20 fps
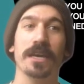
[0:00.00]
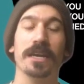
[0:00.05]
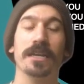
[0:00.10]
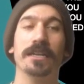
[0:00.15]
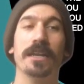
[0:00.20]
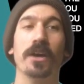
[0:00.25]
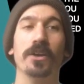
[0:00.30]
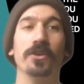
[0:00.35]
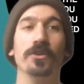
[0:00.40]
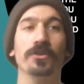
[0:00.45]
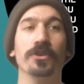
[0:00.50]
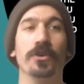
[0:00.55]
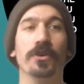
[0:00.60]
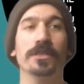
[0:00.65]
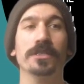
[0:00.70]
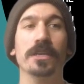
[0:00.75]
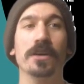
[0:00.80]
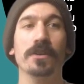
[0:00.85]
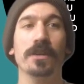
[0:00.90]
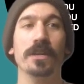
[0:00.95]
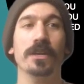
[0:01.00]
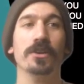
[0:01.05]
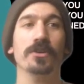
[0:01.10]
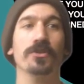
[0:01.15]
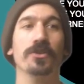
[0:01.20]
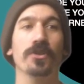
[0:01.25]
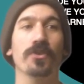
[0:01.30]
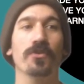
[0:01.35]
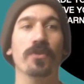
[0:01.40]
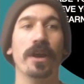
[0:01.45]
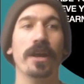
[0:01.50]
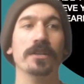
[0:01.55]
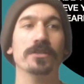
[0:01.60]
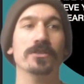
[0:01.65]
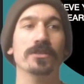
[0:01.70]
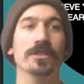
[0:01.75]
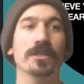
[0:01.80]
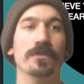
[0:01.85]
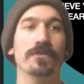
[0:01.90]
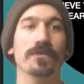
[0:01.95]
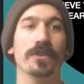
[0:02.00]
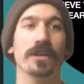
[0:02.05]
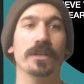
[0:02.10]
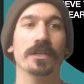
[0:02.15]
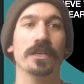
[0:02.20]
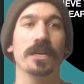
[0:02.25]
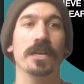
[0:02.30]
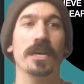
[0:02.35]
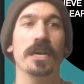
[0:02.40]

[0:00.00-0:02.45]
Now you'll notice down here the grades are different.